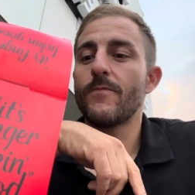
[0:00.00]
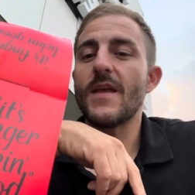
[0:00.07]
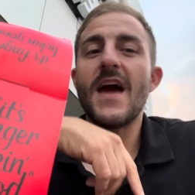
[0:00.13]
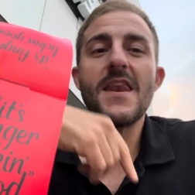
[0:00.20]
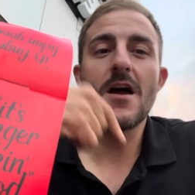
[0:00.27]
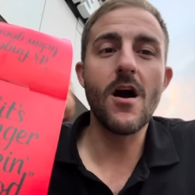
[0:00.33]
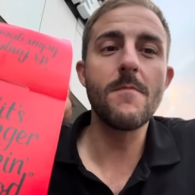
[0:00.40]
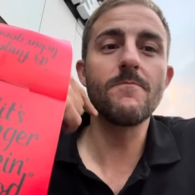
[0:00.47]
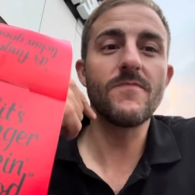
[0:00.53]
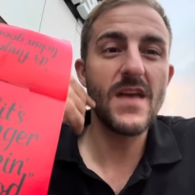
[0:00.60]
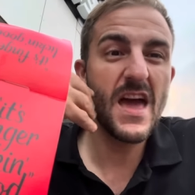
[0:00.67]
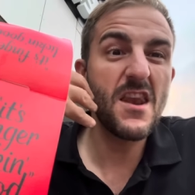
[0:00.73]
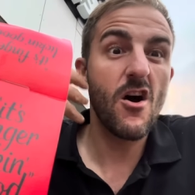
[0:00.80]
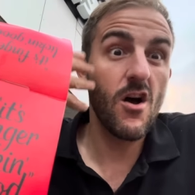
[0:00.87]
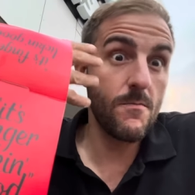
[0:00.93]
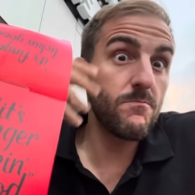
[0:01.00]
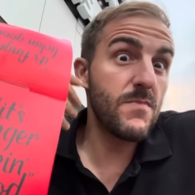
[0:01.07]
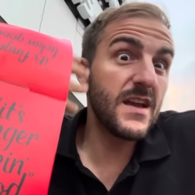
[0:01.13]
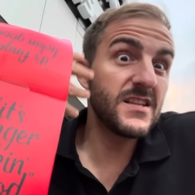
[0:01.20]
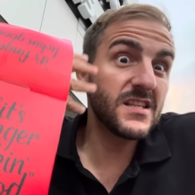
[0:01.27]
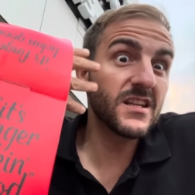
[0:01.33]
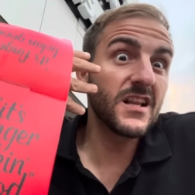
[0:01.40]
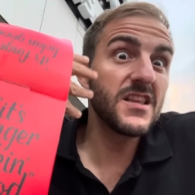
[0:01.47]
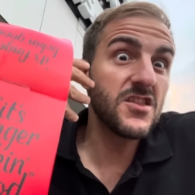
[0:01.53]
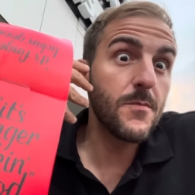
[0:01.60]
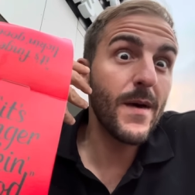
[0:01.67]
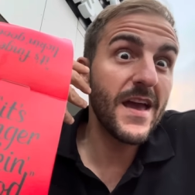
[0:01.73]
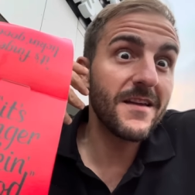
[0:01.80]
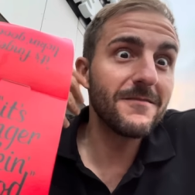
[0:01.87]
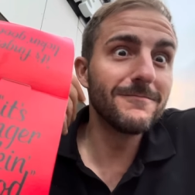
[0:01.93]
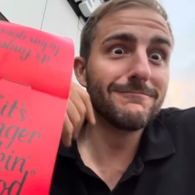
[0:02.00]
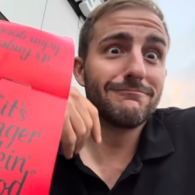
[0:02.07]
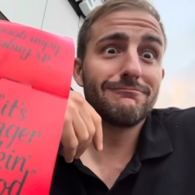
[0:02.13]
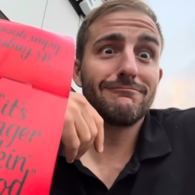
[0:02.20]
And I'm and I'm basically the bait.